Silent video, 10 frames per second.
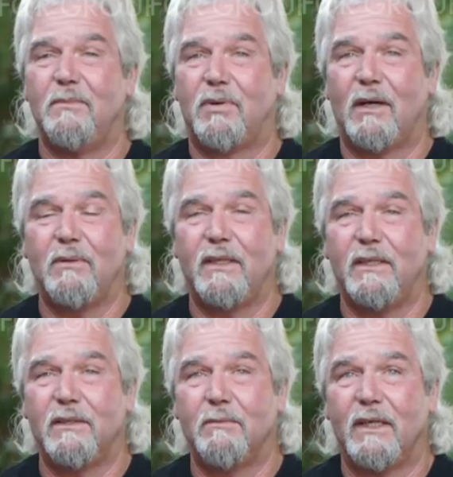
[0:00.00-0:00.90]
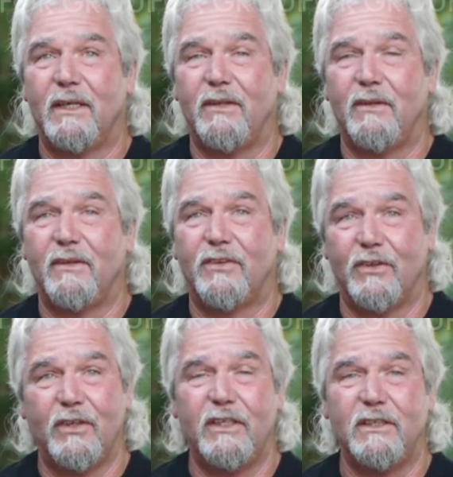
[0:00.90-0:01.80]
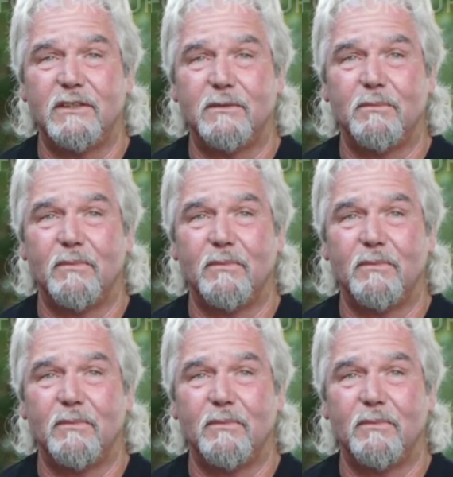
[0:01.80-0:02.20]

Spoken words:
probably into my 30s,